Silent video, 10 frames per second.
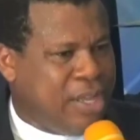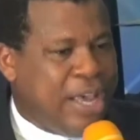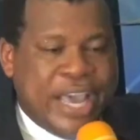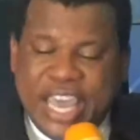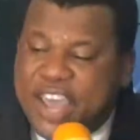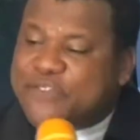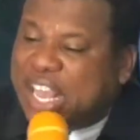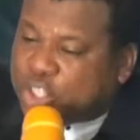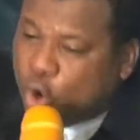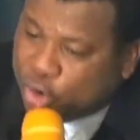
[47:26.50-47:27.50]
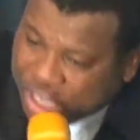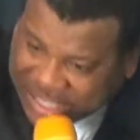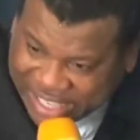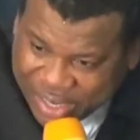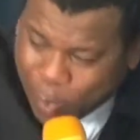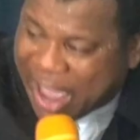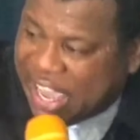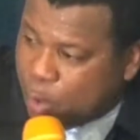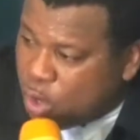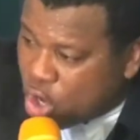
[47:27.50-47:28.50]
If there's no reason why he
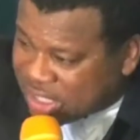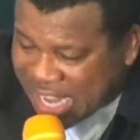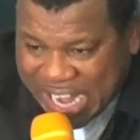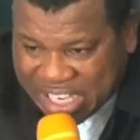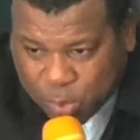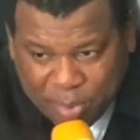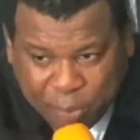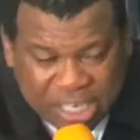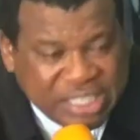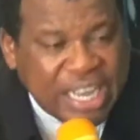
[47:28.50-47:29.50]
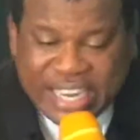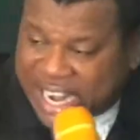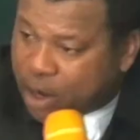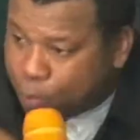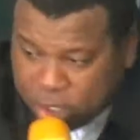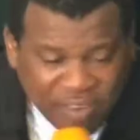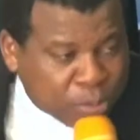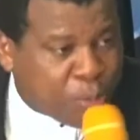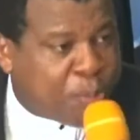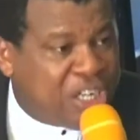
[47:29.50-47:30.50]
will not let this one be punished, then both of them should
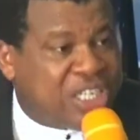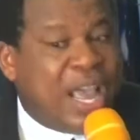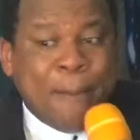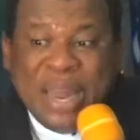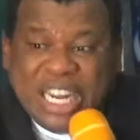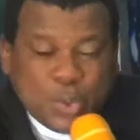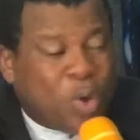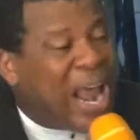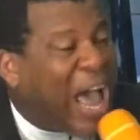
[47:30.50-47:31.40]
be punished. But this one had